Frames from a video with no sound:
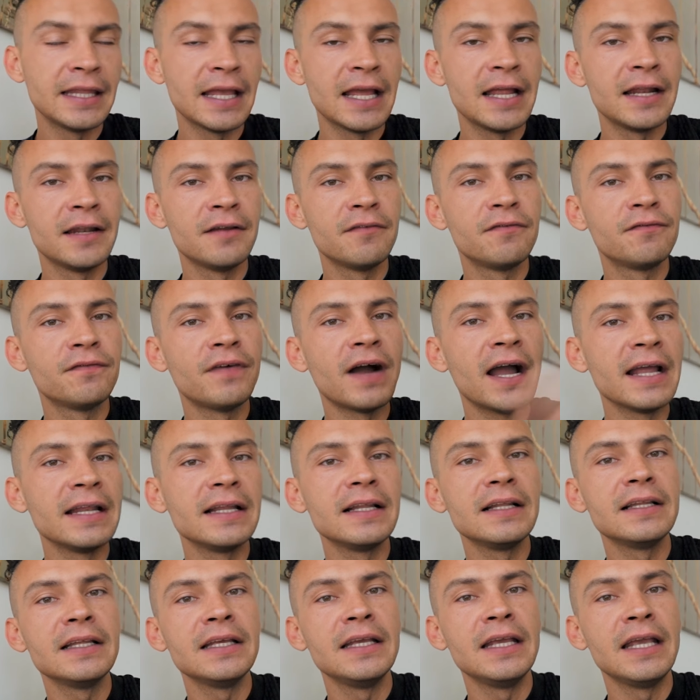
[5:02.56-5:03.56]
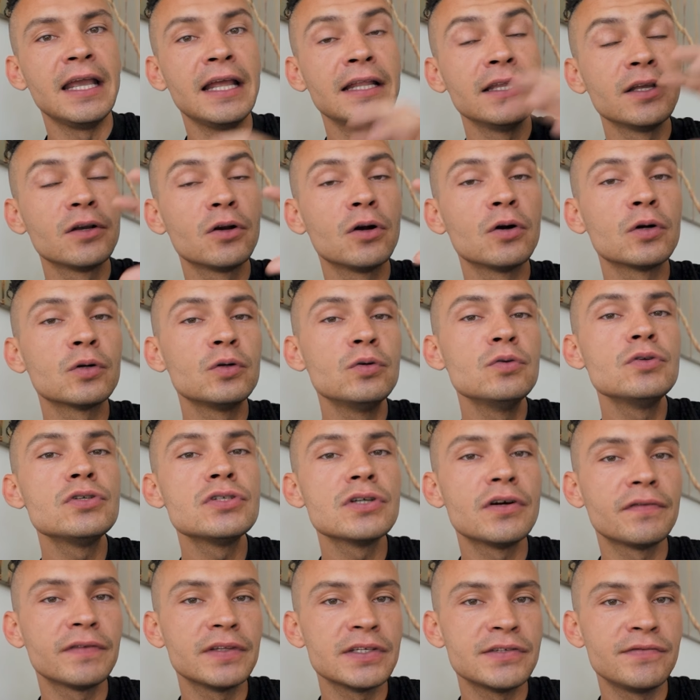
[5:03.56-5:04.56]
then finally, in the conclusion
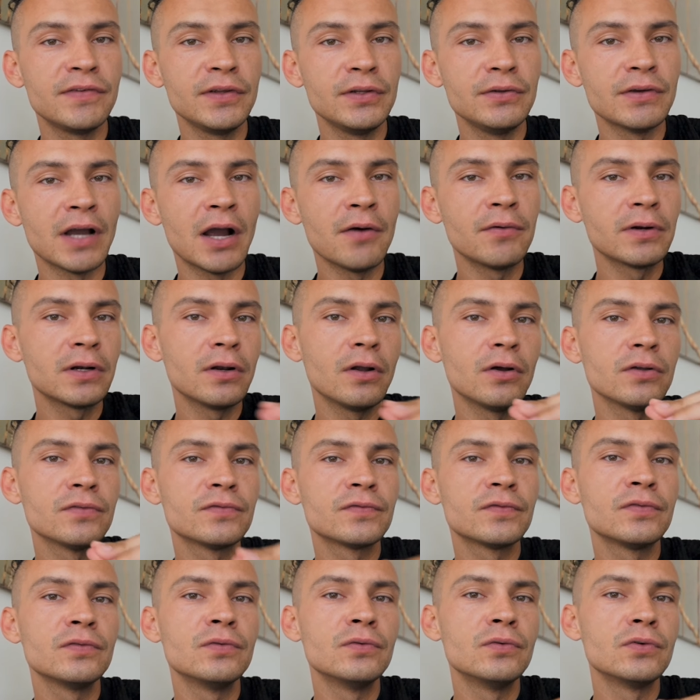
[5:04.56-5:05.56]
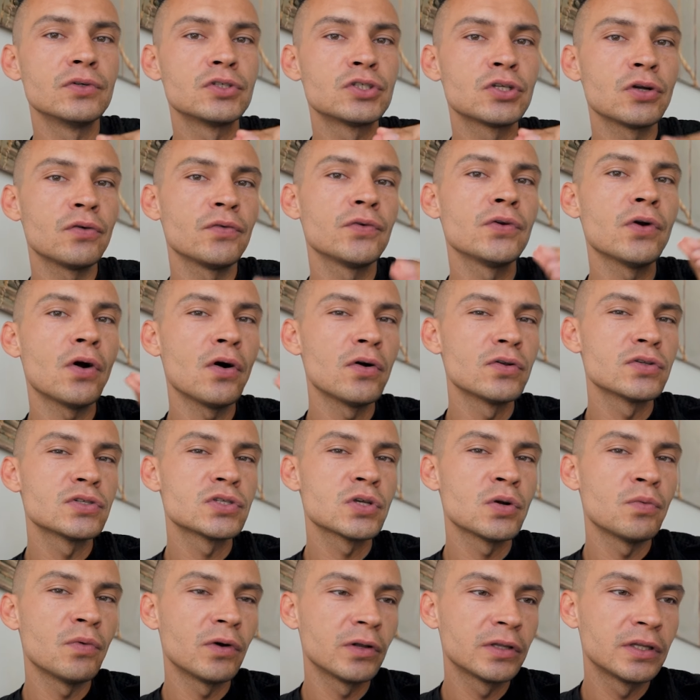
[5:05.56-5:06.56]
of this video, I would love to show you
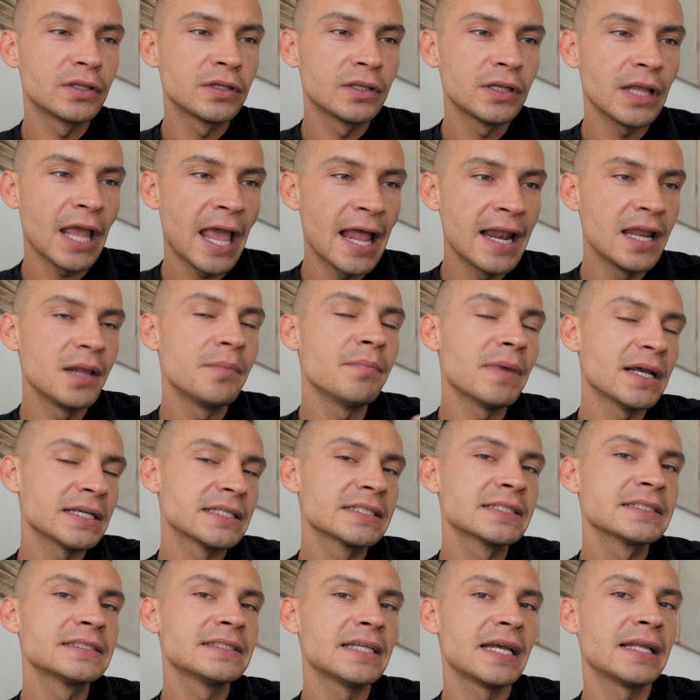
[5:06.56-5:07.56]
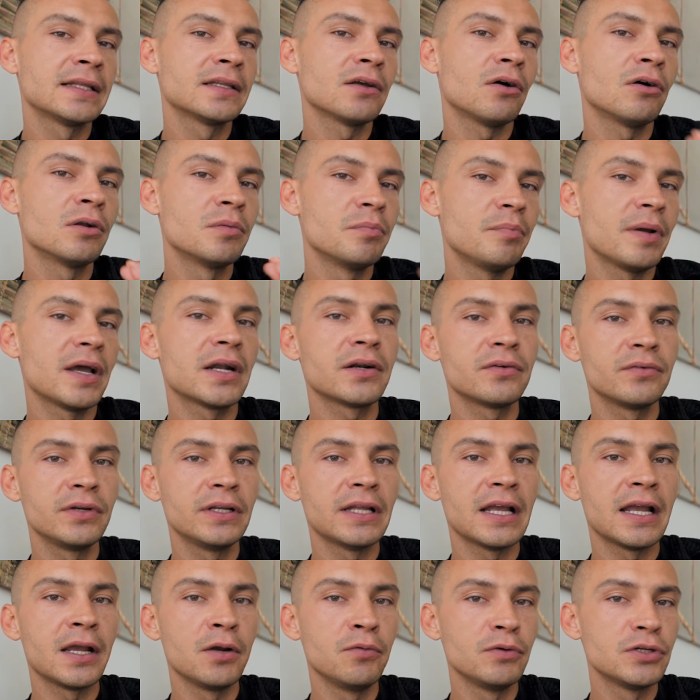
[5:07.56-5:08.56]
also what Elon Musk said on Battery
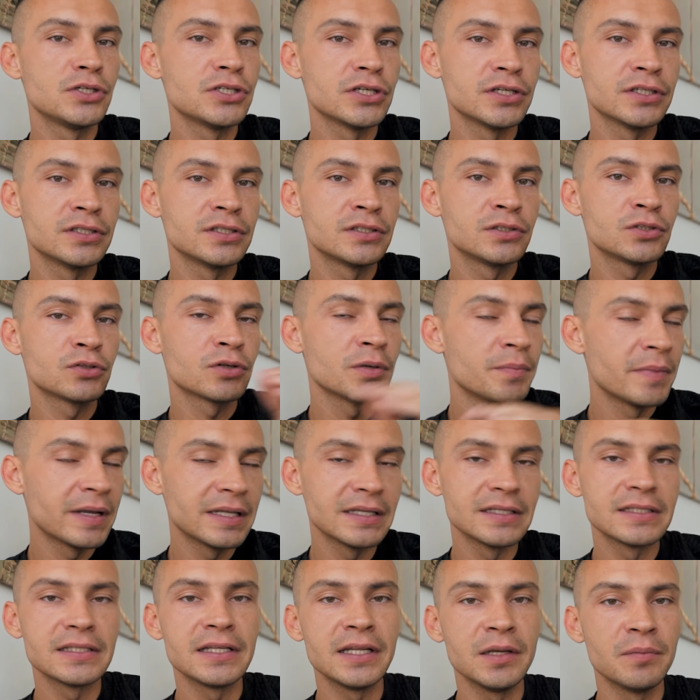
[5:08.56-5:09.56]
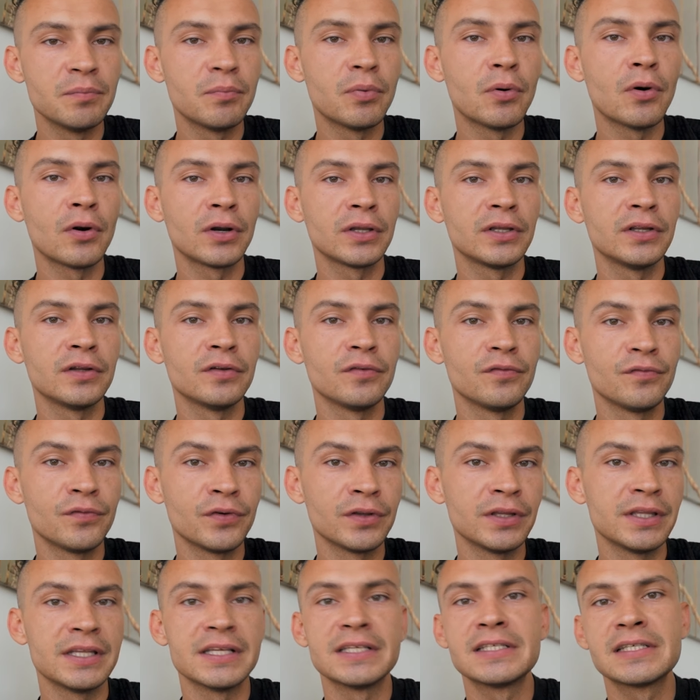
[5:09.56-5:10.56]
Day, which is tremendously important for
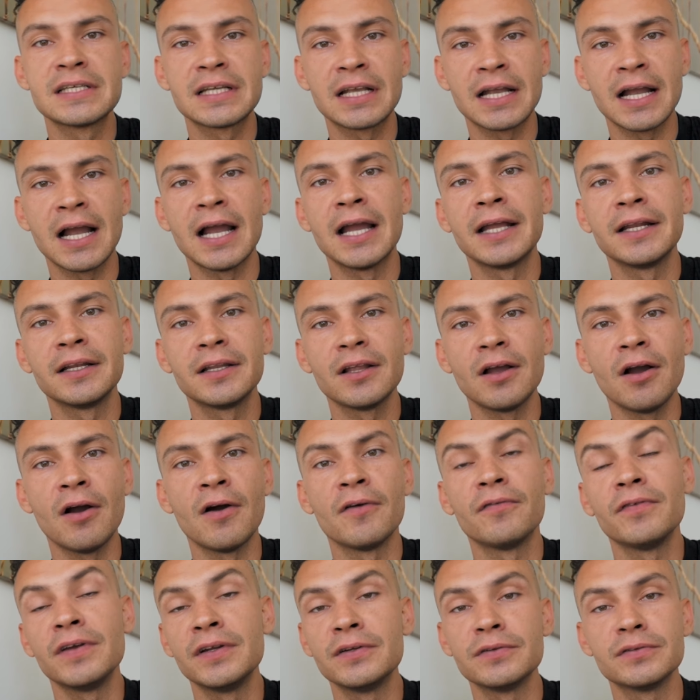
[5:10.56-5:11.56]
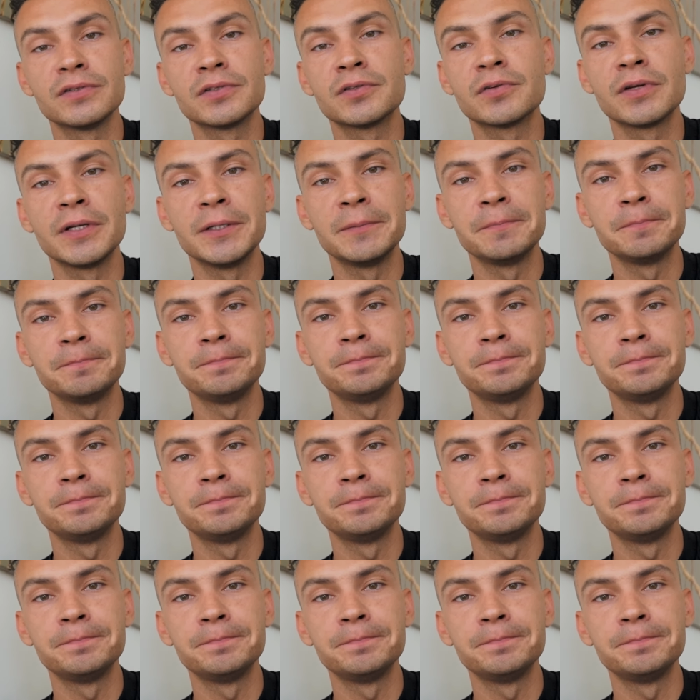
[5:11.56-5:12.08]
this kind of industry.